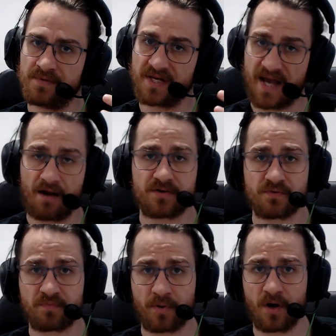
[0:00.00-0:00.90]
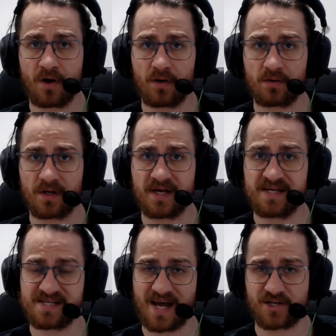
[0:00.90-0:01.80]
the character of Pearl
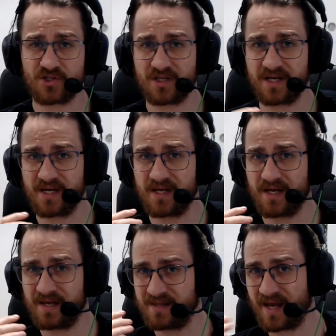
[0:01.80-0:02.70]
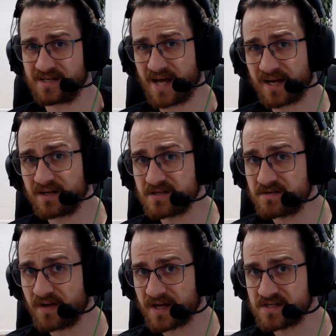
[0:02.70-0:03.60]
is actually the antagonist
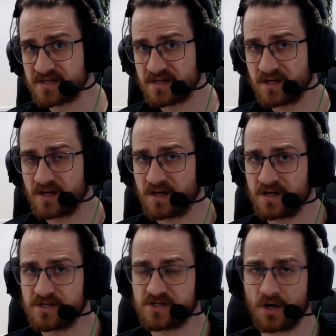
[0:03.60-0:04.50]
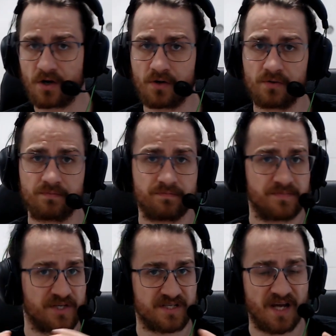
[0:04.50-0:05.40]
of X. So
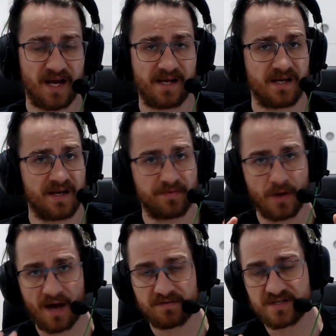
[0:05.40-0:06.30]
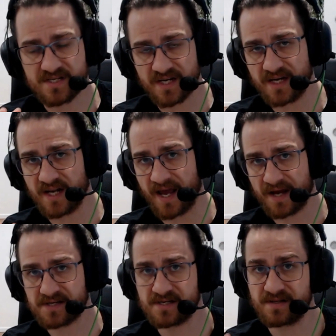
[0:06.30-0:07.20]
just saying, if you haven't seen
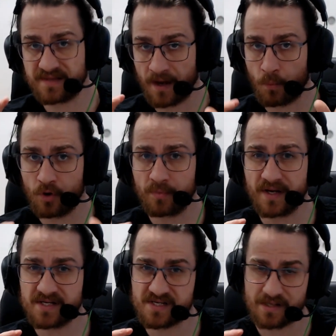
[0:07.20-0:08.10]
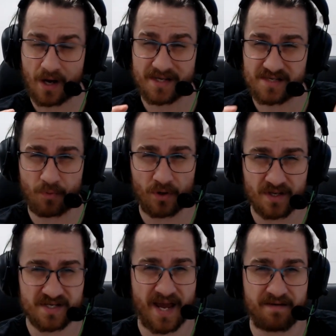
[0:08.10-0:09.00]
X, there will be slight
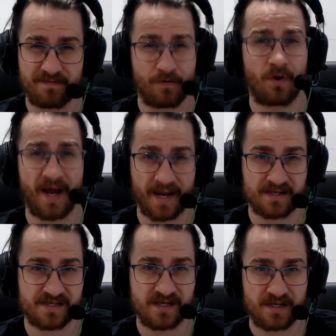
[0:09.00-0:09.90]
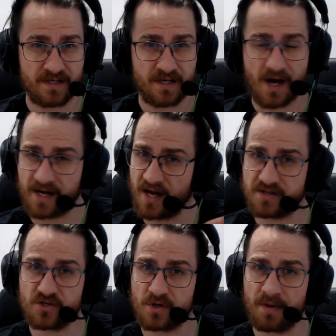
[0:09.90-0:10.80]
spoilers ahead for X. I can't
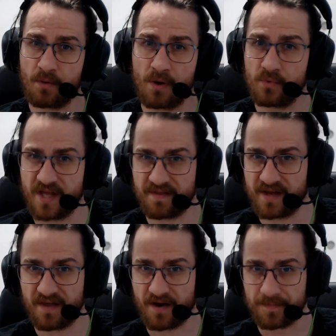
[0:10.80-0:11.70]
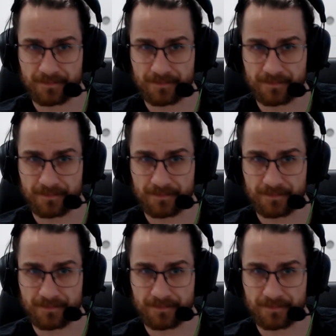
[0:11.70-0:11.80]
talk about one without the other.